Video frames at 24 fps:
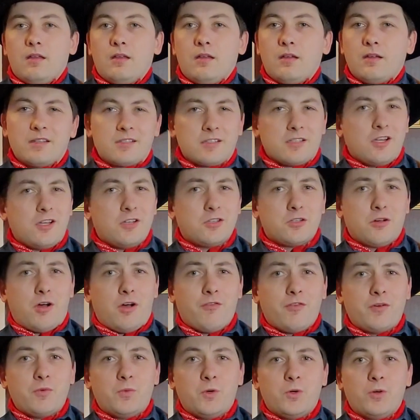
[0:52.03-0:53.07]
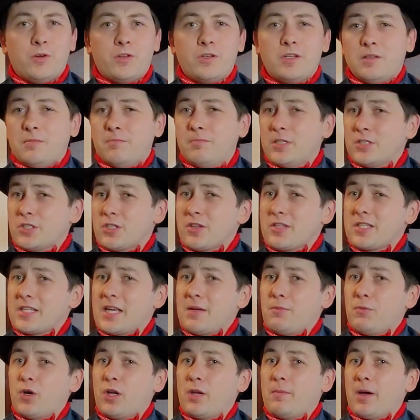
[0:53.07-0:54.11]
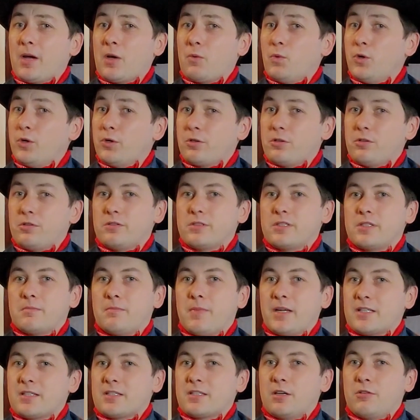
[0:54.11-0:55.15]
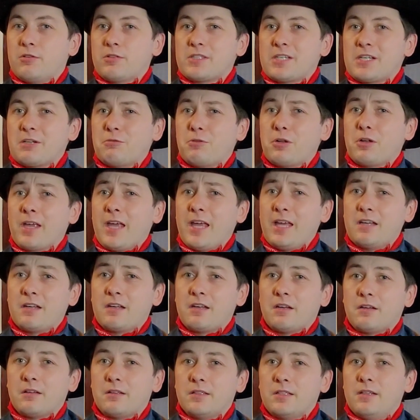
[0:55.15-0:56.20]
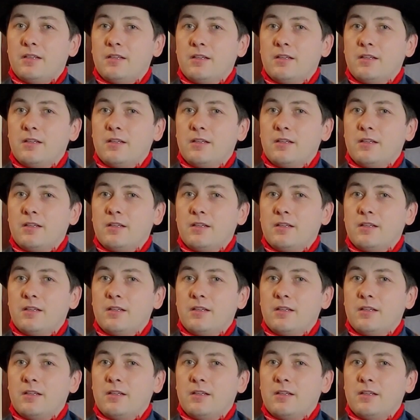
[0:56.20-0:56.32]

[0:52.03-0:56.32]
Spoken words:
It is also often worn in much the same way by workers in Mexico and central Canada,